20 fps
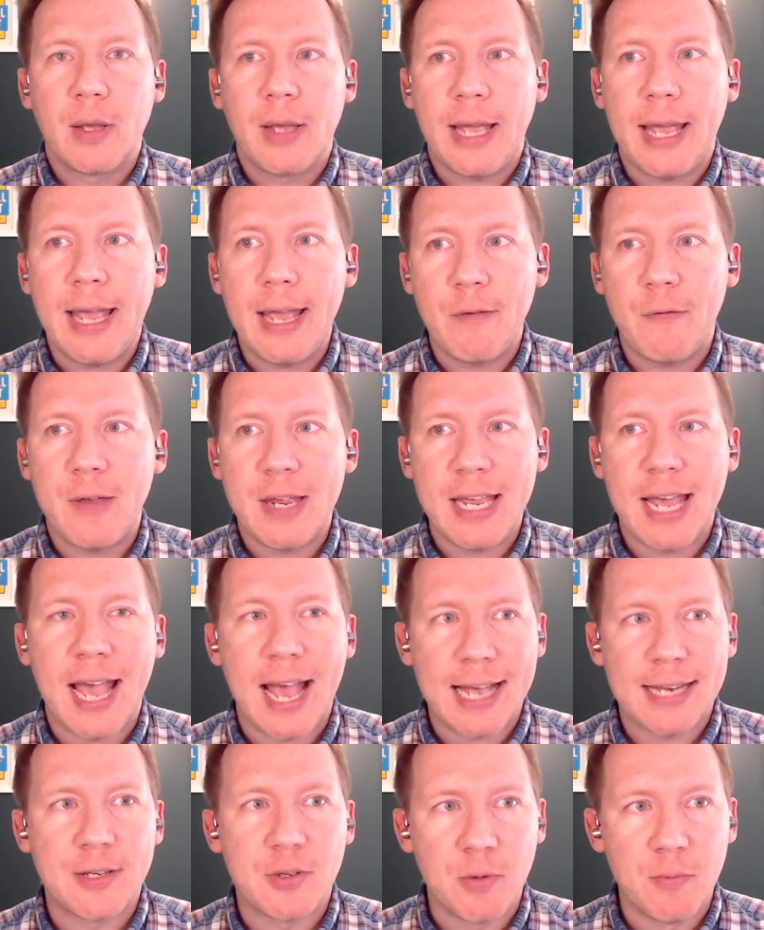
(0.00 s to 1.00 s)
if he
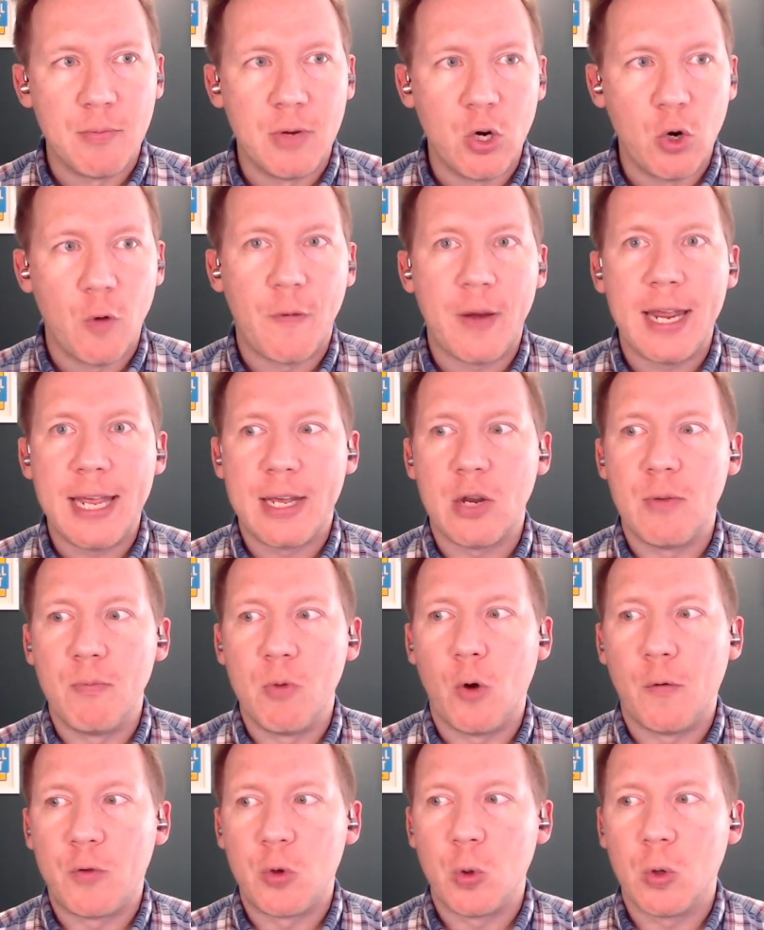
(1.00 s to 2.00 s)
had to move, he could
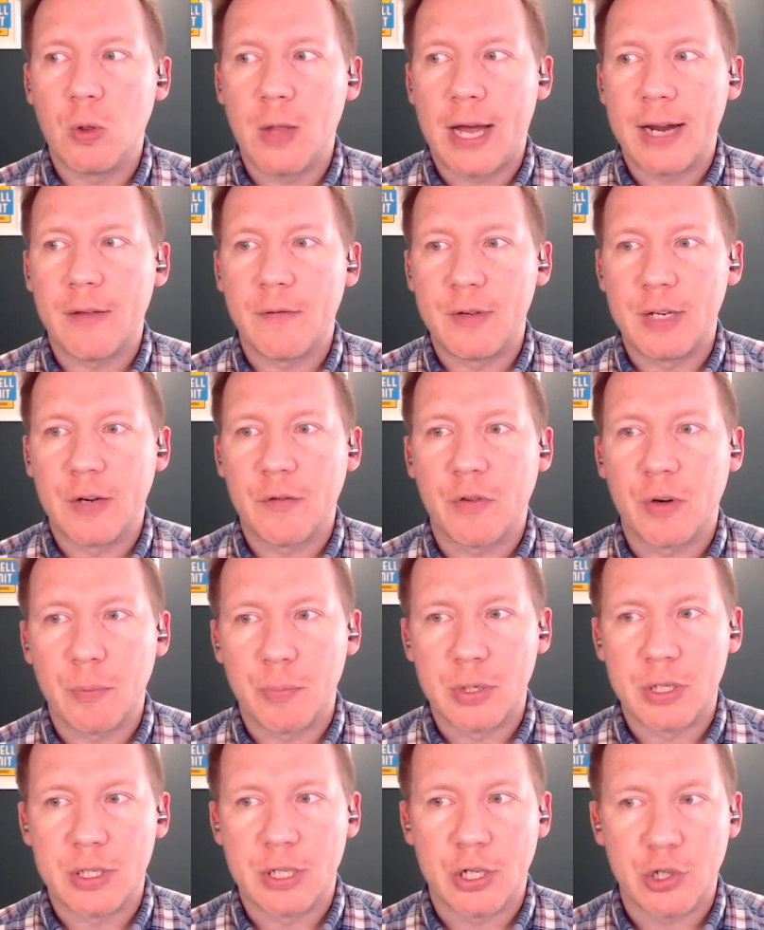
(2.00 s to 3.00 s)
move to a lot of different
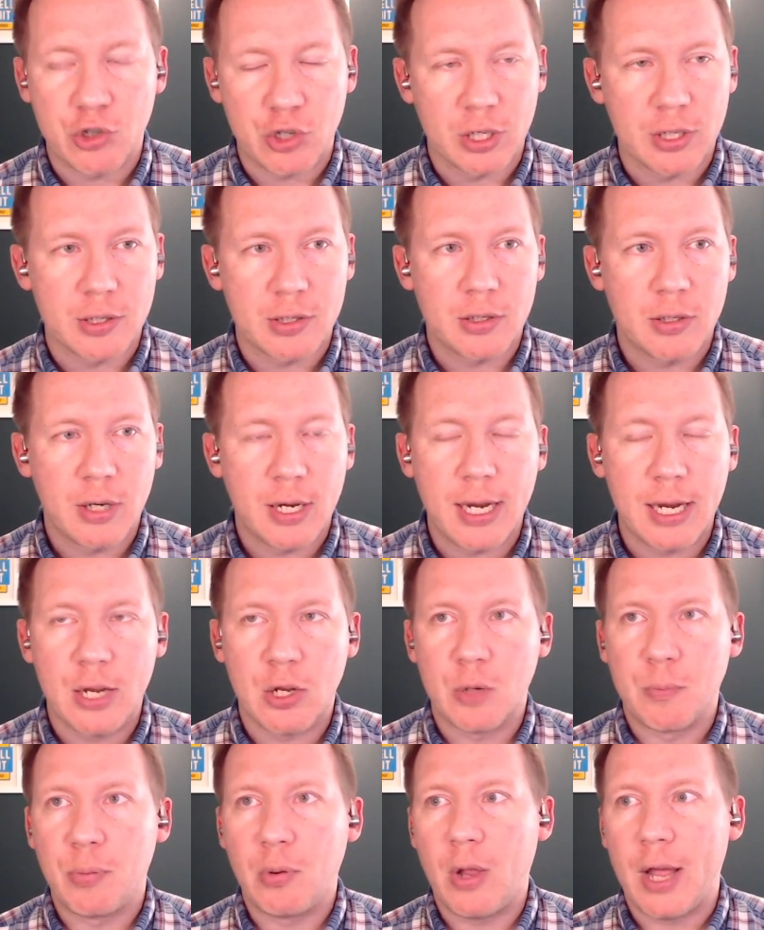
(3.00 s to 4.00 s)
positions. He
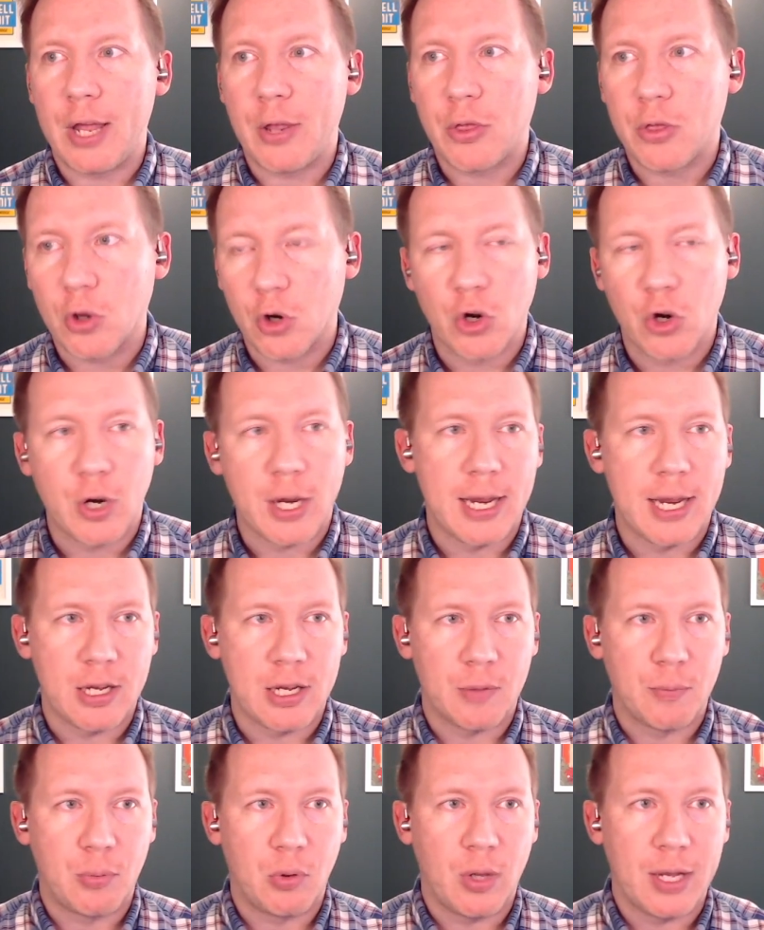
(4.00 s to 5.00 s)
could play third, he
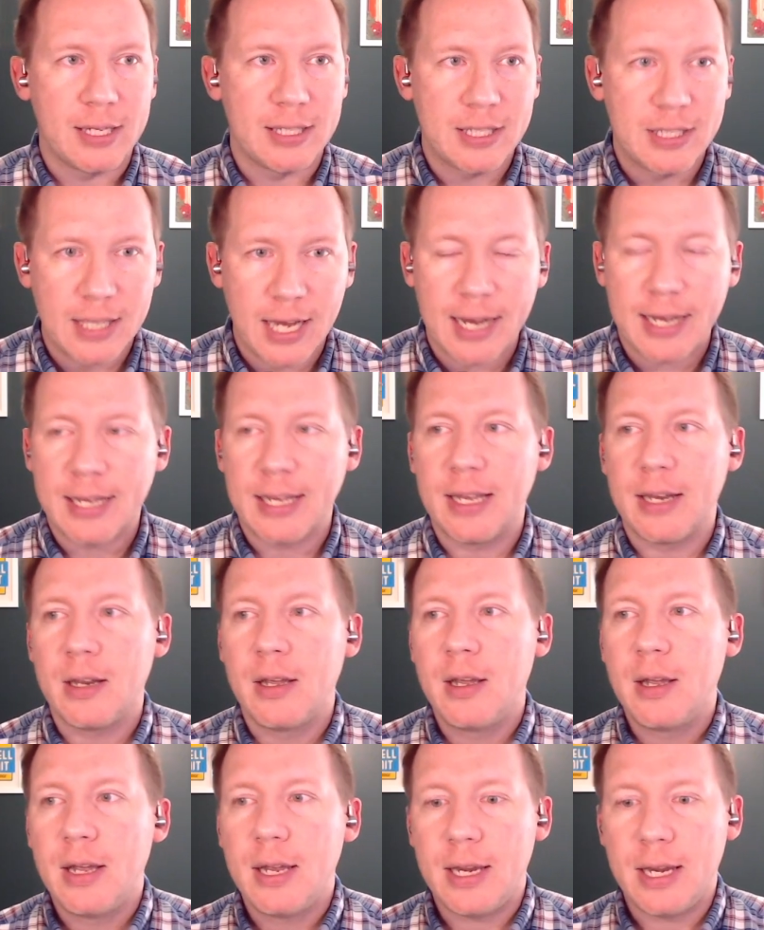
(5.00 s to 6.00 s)
could play second,
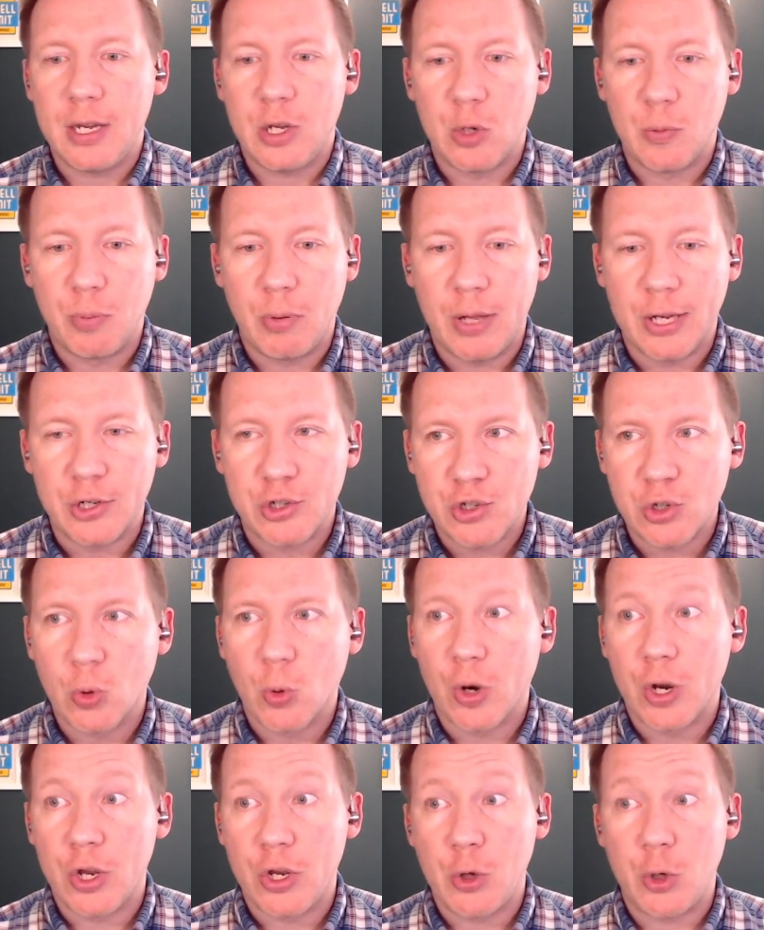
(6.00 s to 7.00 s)
he could play
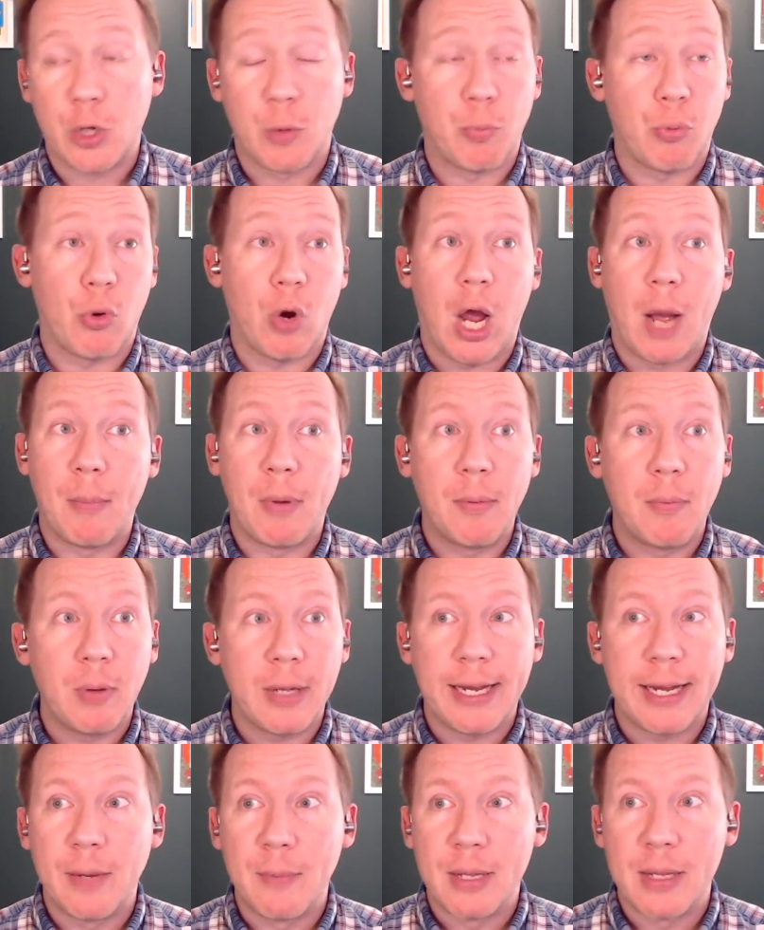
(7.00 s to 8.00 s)
short, you could probably
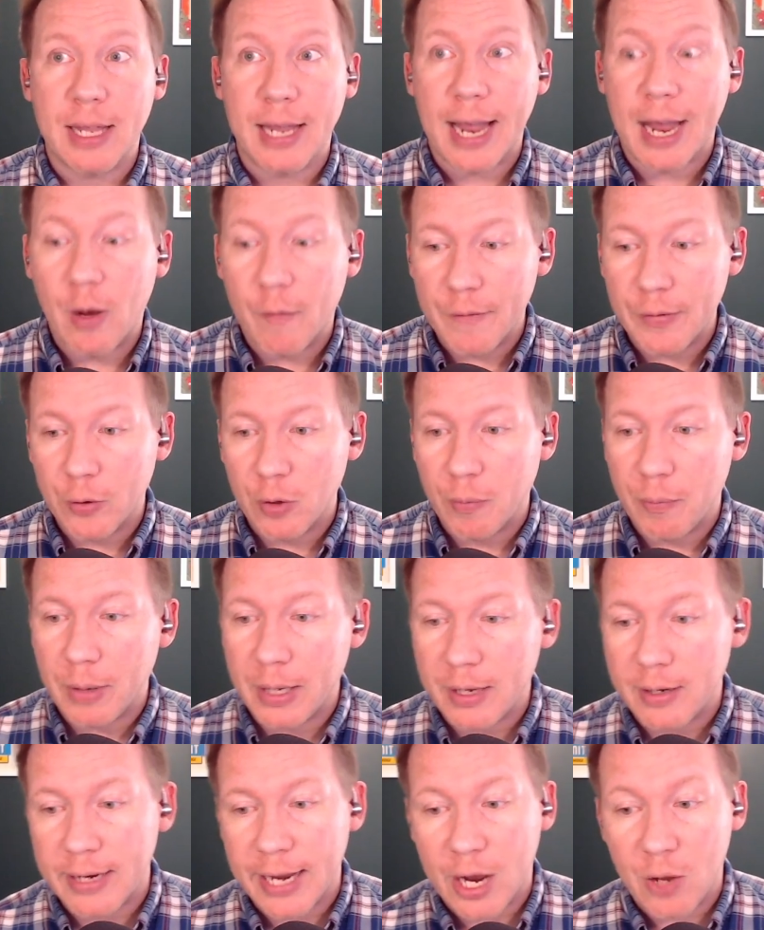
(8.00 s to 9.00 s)
get him in the outfield a
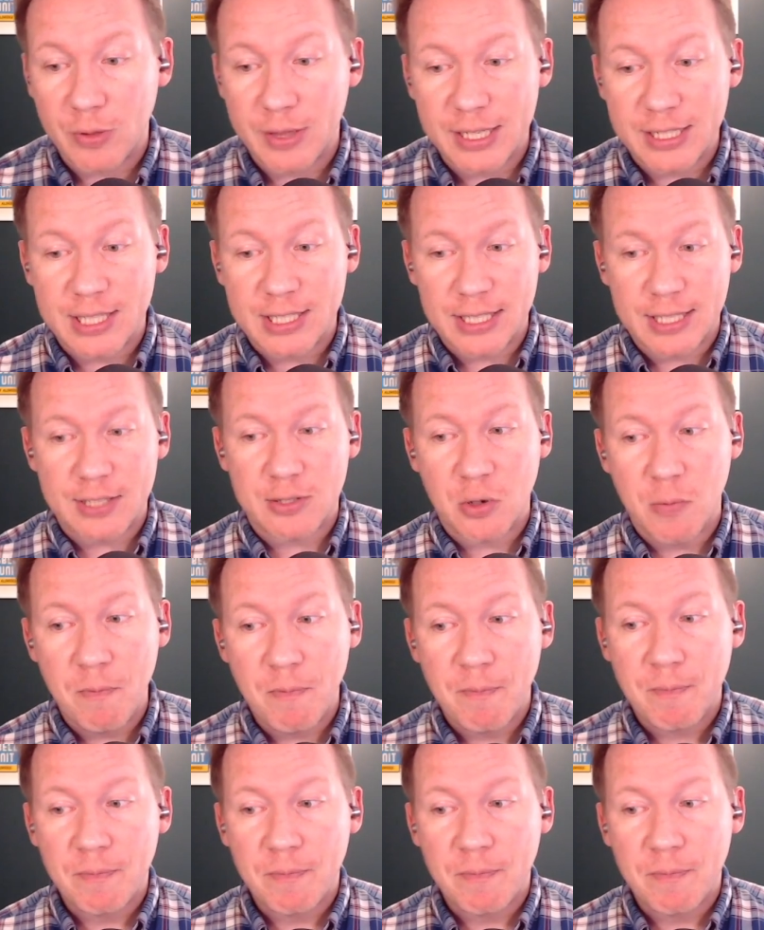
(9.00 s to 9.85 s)
bit. Now, this system,